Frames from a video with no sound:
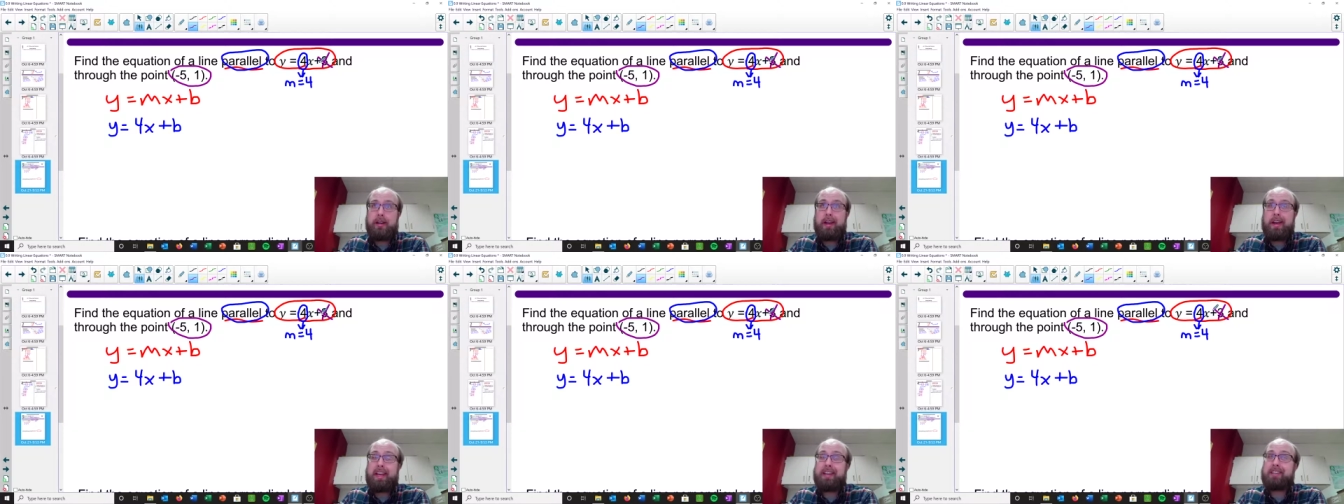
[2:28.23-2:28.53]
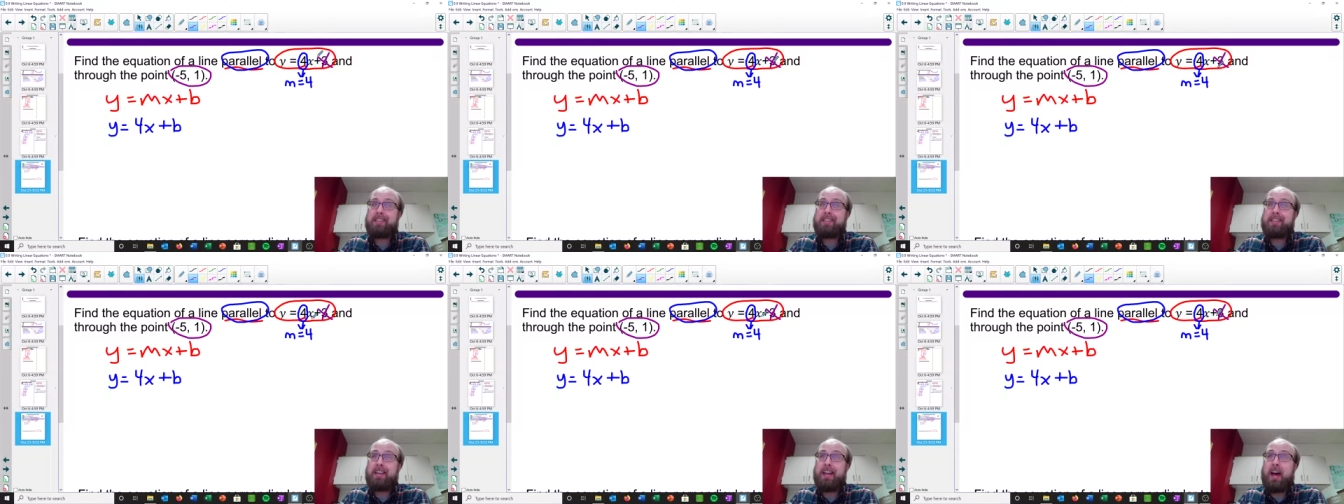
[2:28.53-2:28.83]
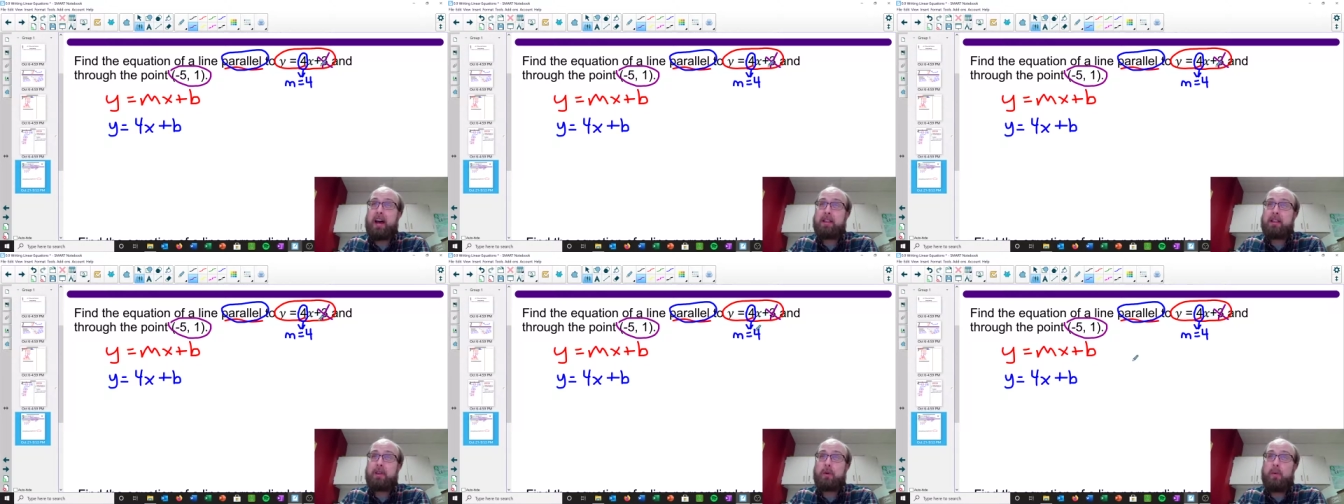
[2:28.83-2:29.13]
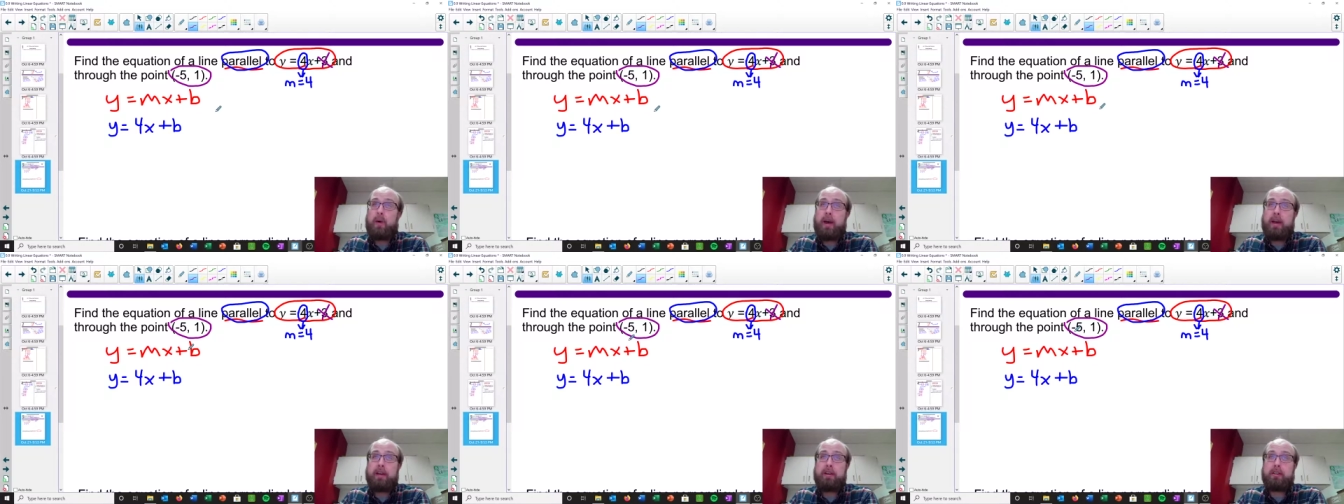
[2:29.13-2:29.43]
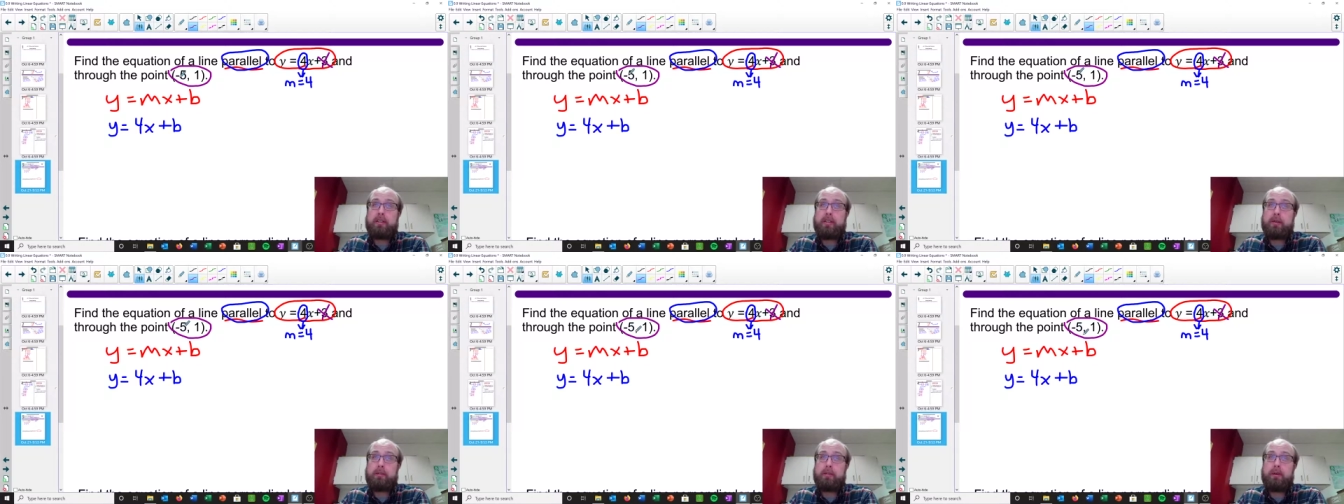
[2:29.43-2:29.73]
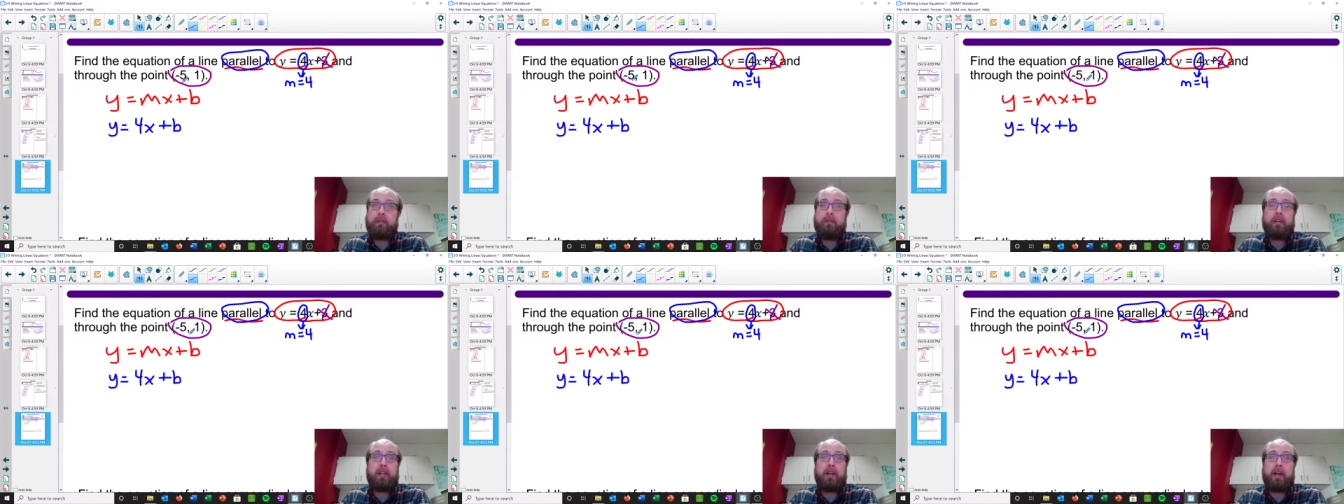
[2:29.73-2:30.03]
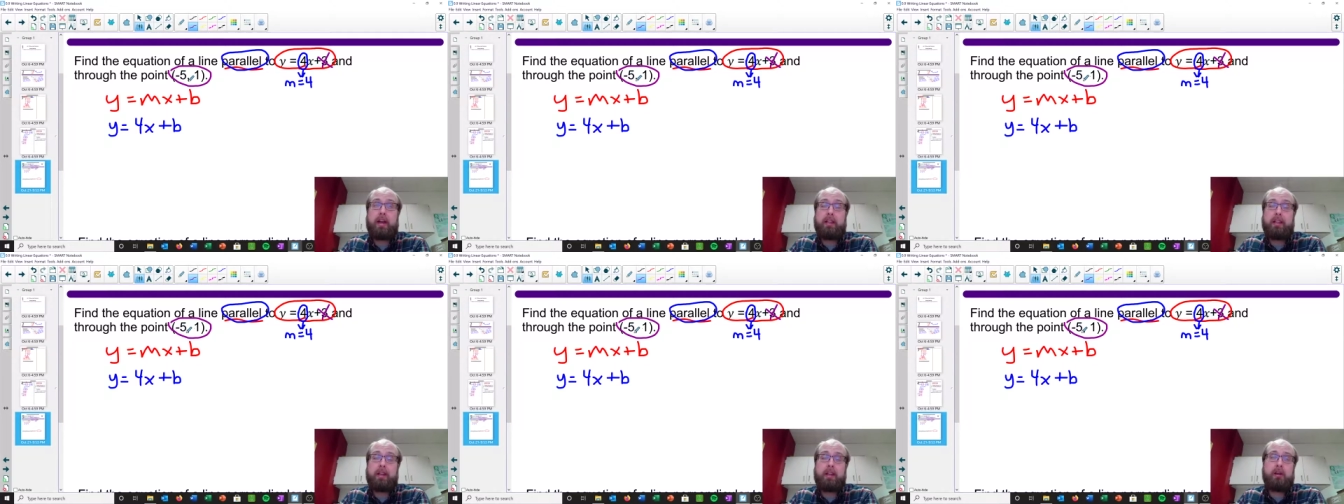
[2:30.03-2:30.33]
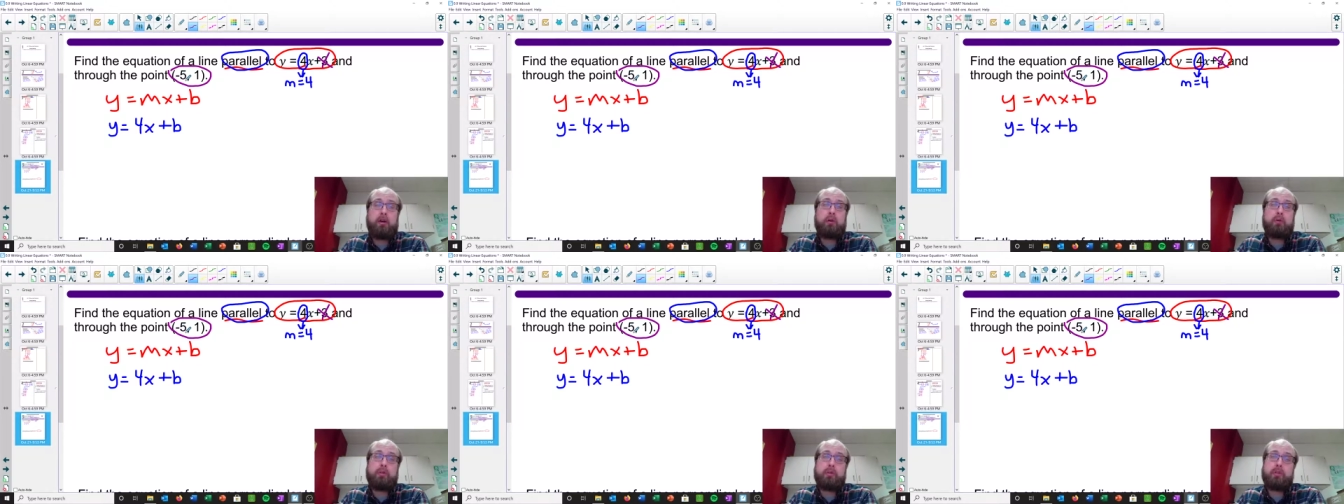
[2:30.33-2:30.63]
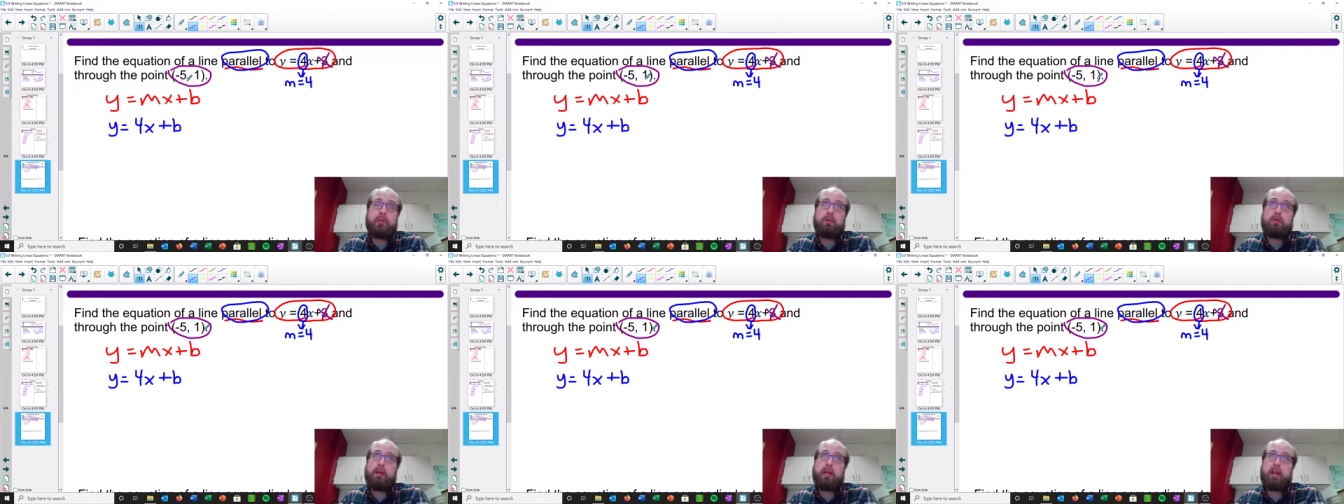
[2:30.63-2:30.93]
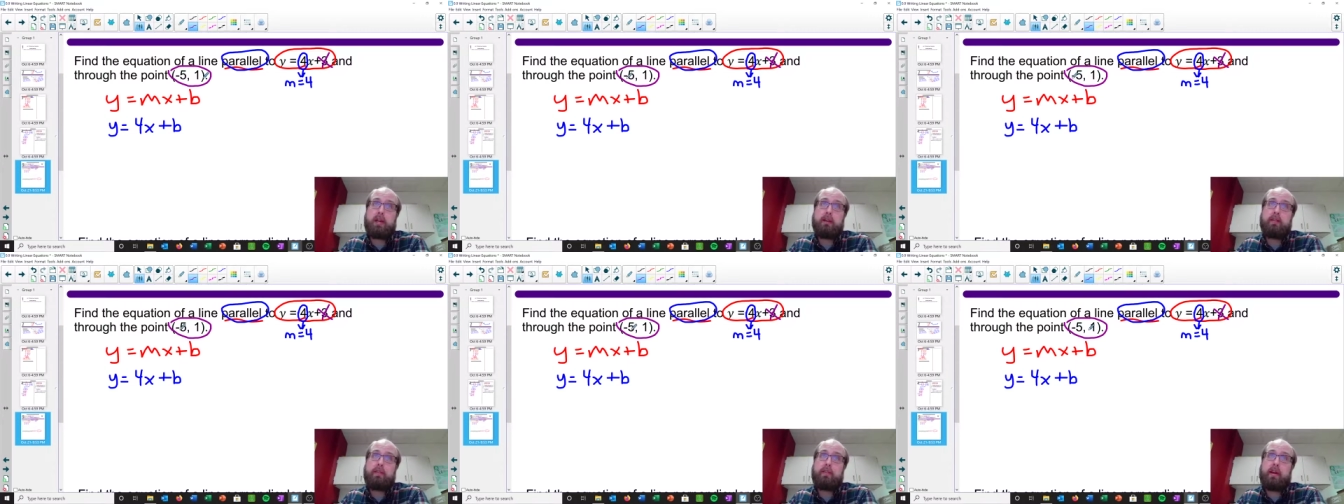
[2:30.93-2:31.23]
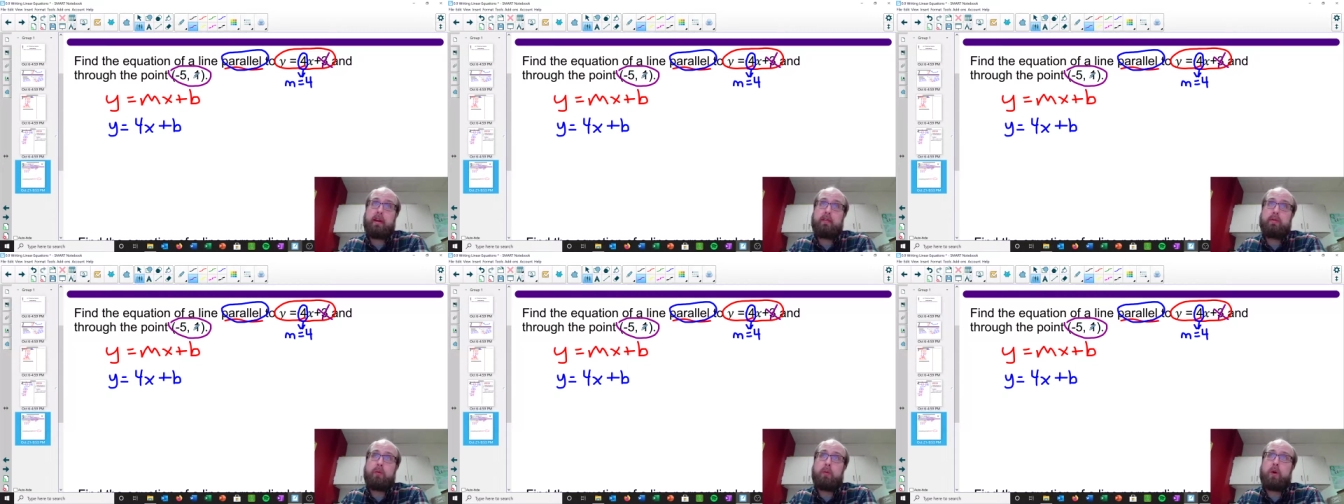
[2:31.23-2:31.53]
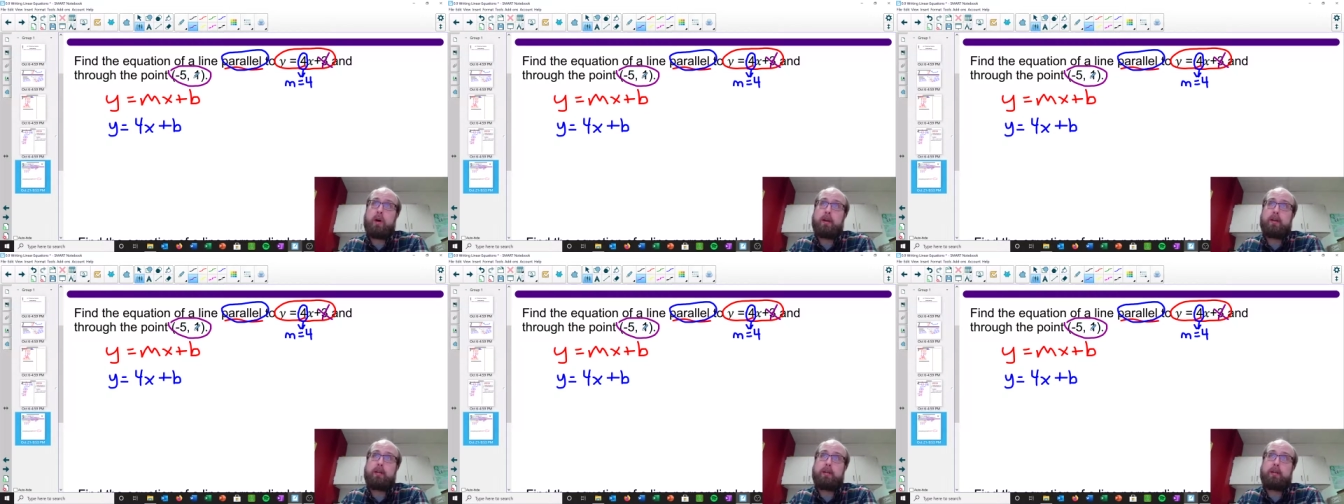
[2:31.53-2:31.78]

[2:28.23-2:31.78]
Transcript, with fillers: It's not the y-intercept of a line that goes through negative 5, 1.